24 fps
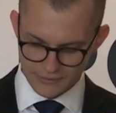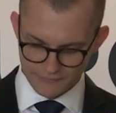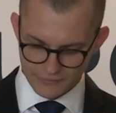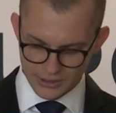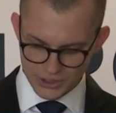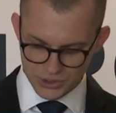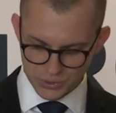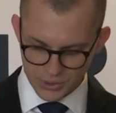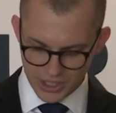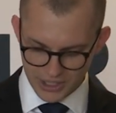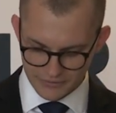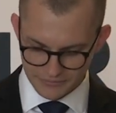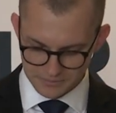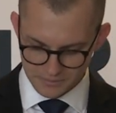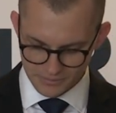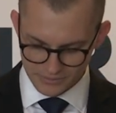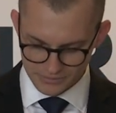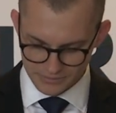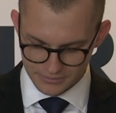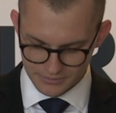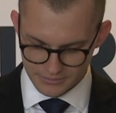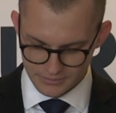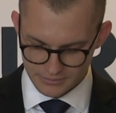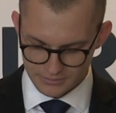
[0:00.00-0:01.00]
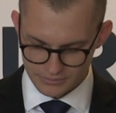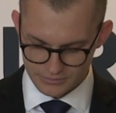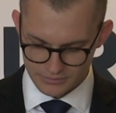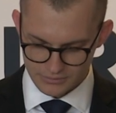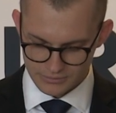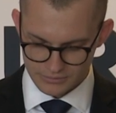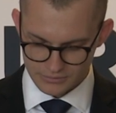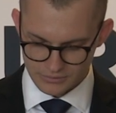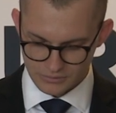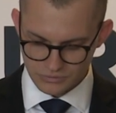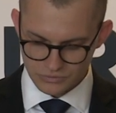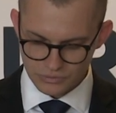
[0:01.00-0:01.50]
Verse 12.
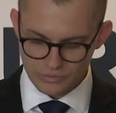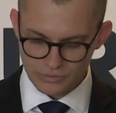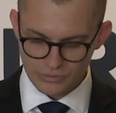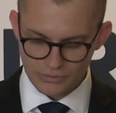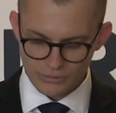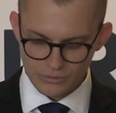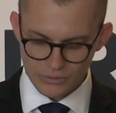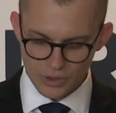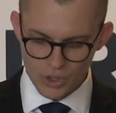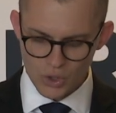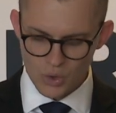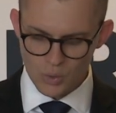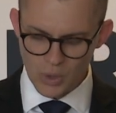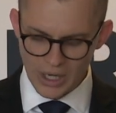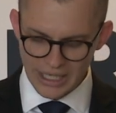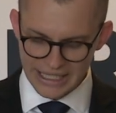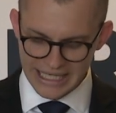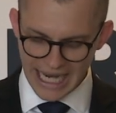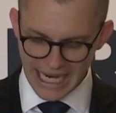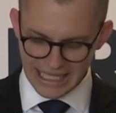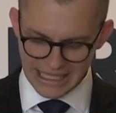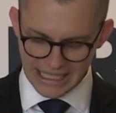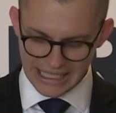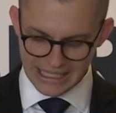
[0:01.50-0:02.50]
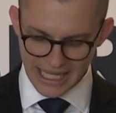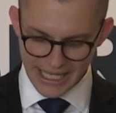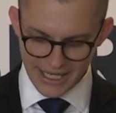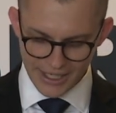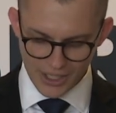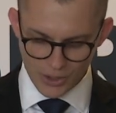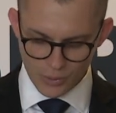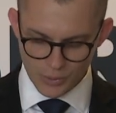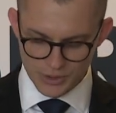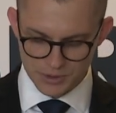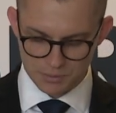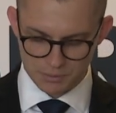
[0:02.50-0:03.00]
While
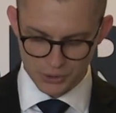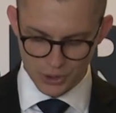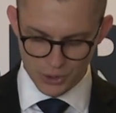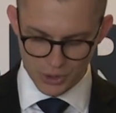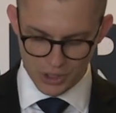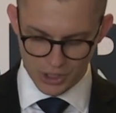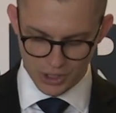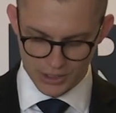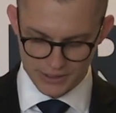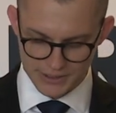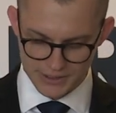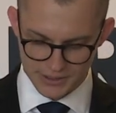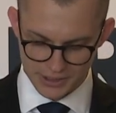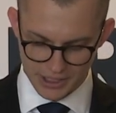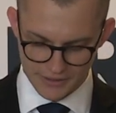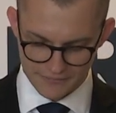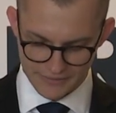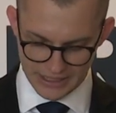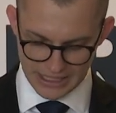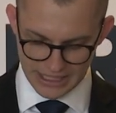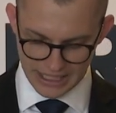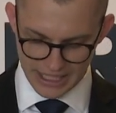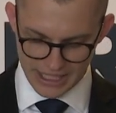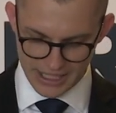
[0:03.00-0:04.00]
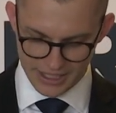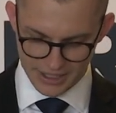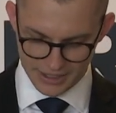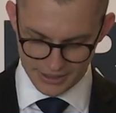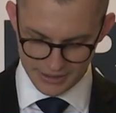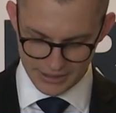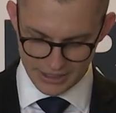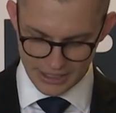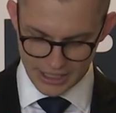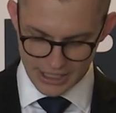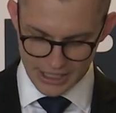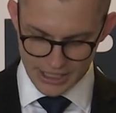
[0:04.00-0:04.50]
Galileo was proconsul of
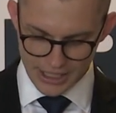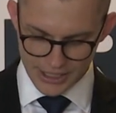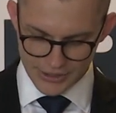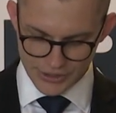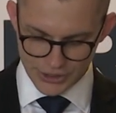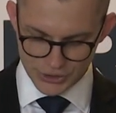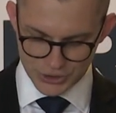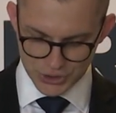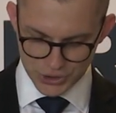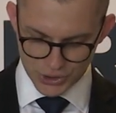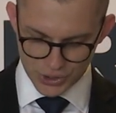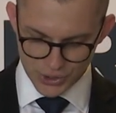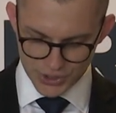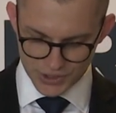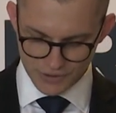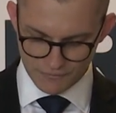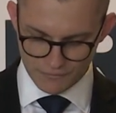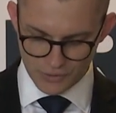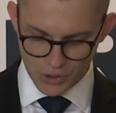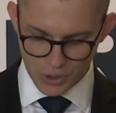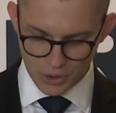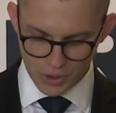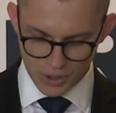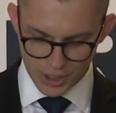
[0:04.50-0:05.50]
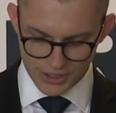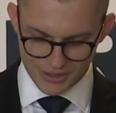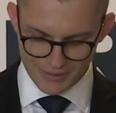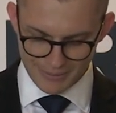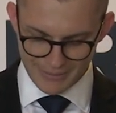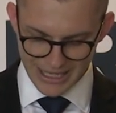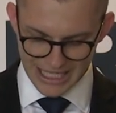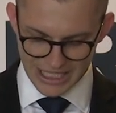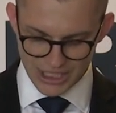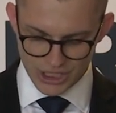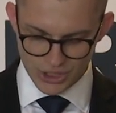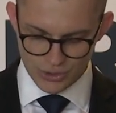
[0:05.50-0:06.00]
Achaia, the Jews of Corinth
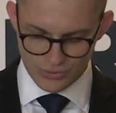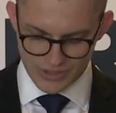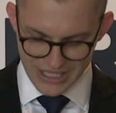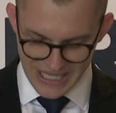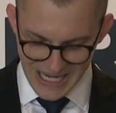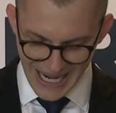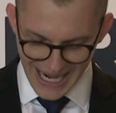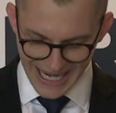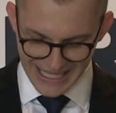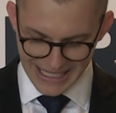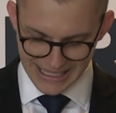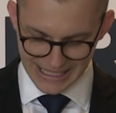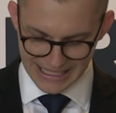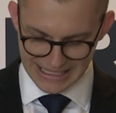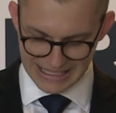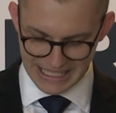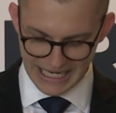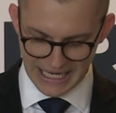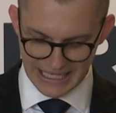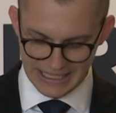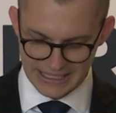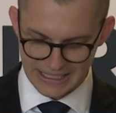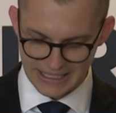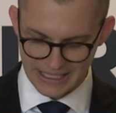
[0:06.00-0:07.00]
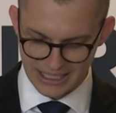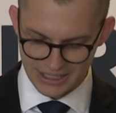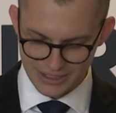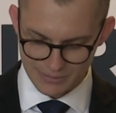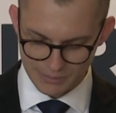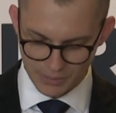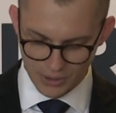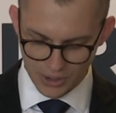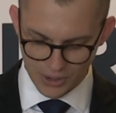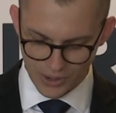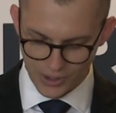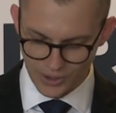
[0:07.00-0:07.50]
made a united attack against
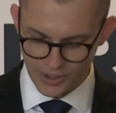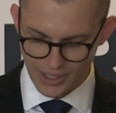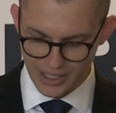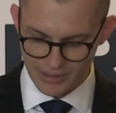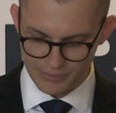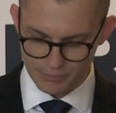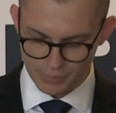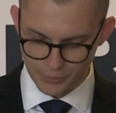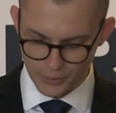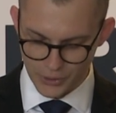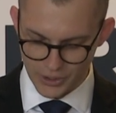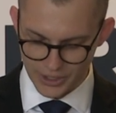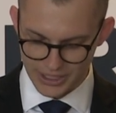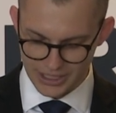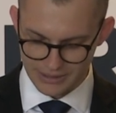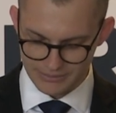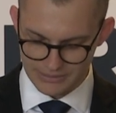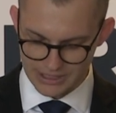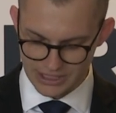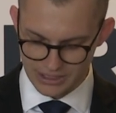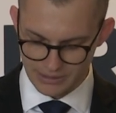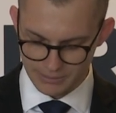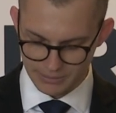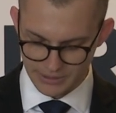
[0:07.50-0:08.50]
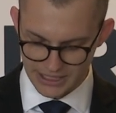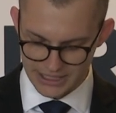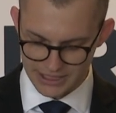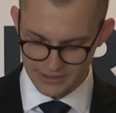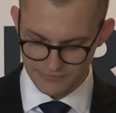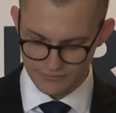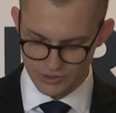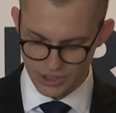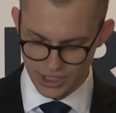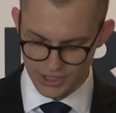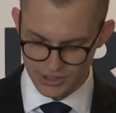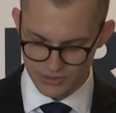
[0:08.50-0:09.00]
Paul and brought him to the place
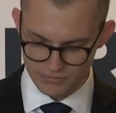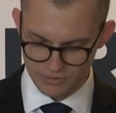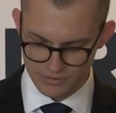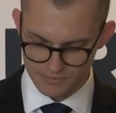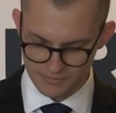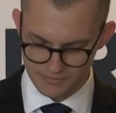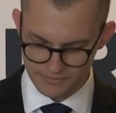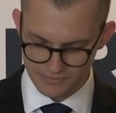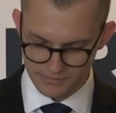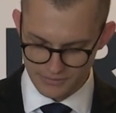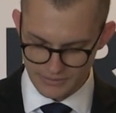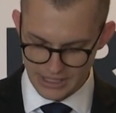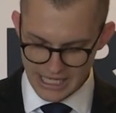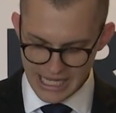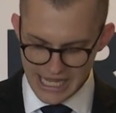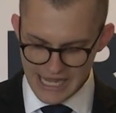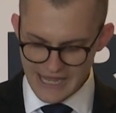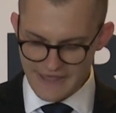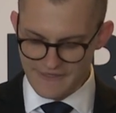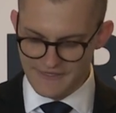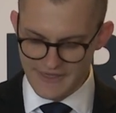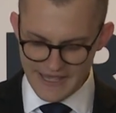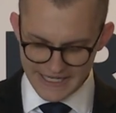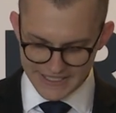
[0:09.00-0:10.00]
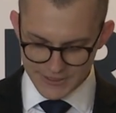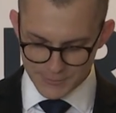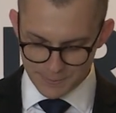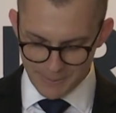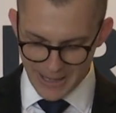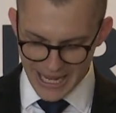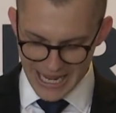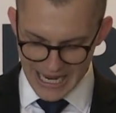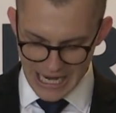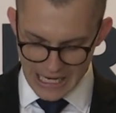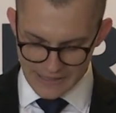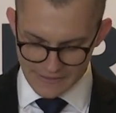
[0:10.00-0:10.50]
of judgment. This
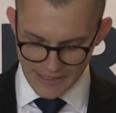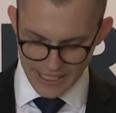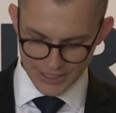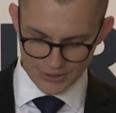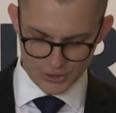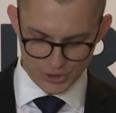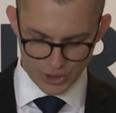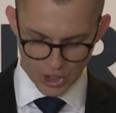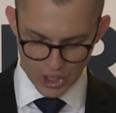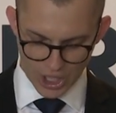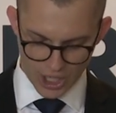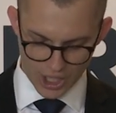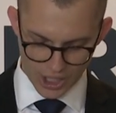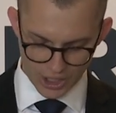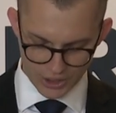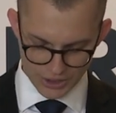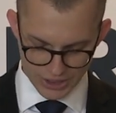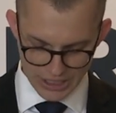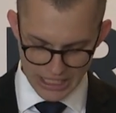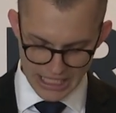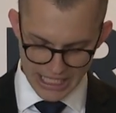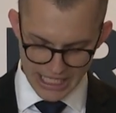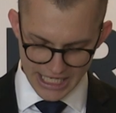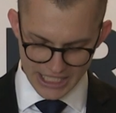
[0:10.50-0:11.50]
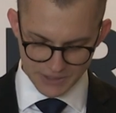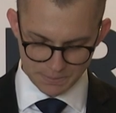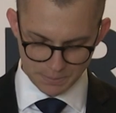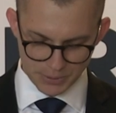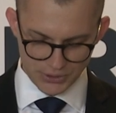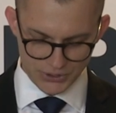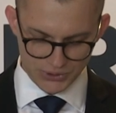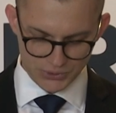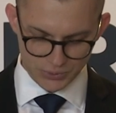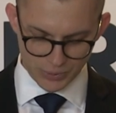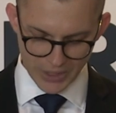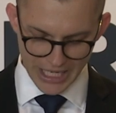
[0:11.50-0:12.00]
man, they charge, is
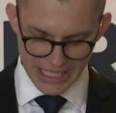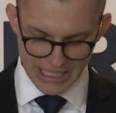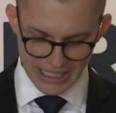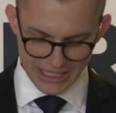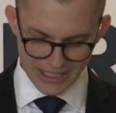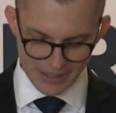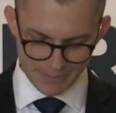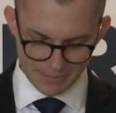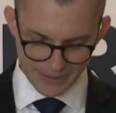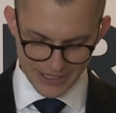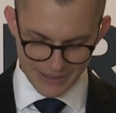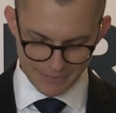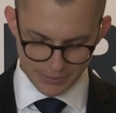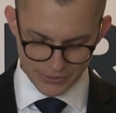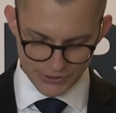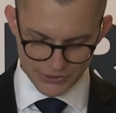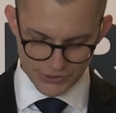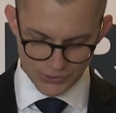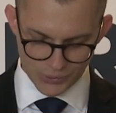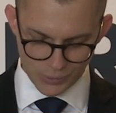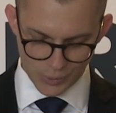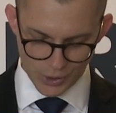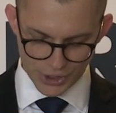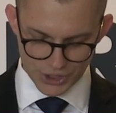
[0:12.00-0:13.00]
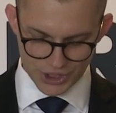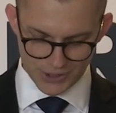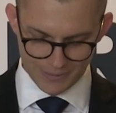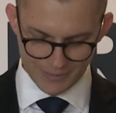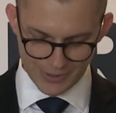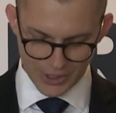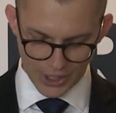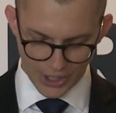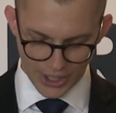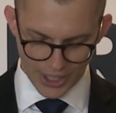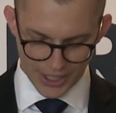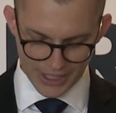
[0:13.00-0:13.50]
persuading the people to worship
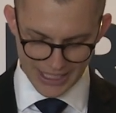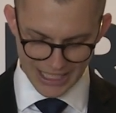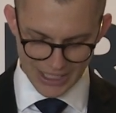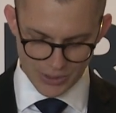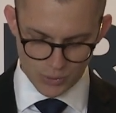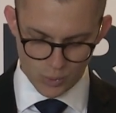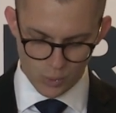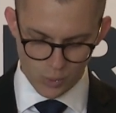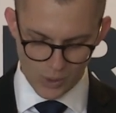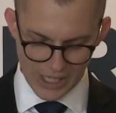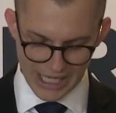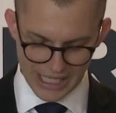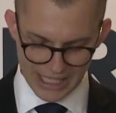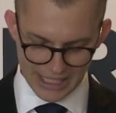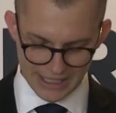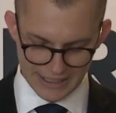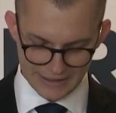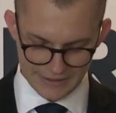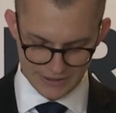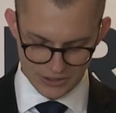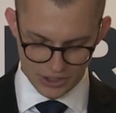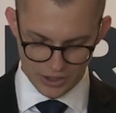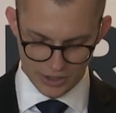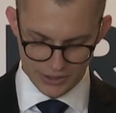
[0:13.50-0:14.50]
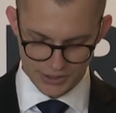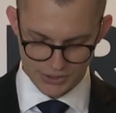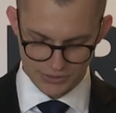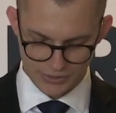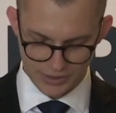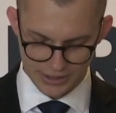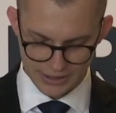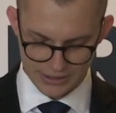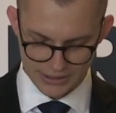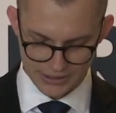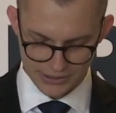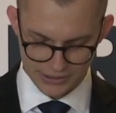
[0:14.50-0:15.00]
God in ways
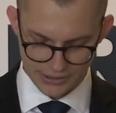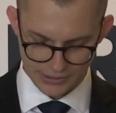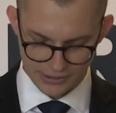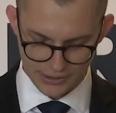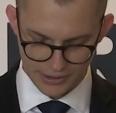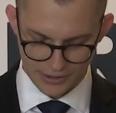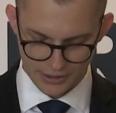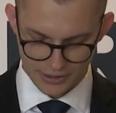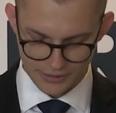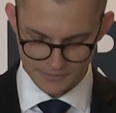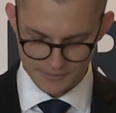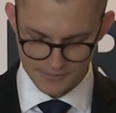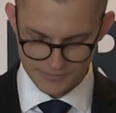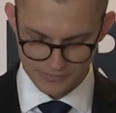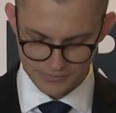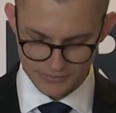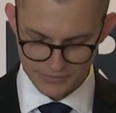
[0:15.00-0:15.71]
contrary to the law.